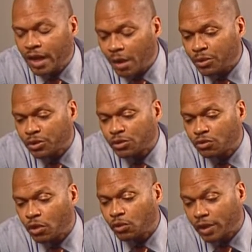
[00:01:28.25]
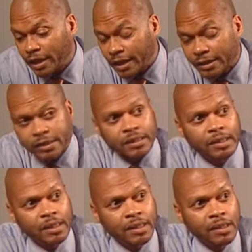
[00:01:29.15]
Commerce Control List,
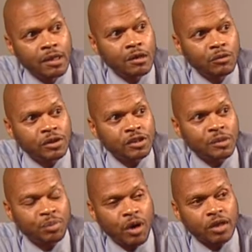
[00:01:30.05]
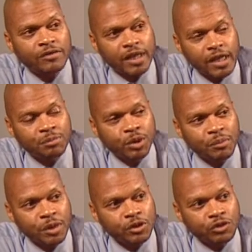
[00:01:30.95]
which is a part of the Export
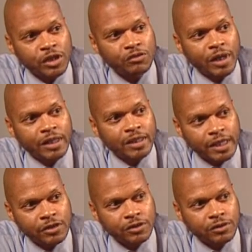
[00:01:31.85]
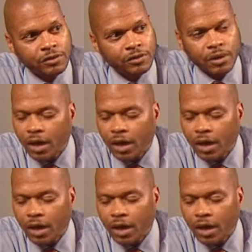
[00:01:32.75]
Administration regulations.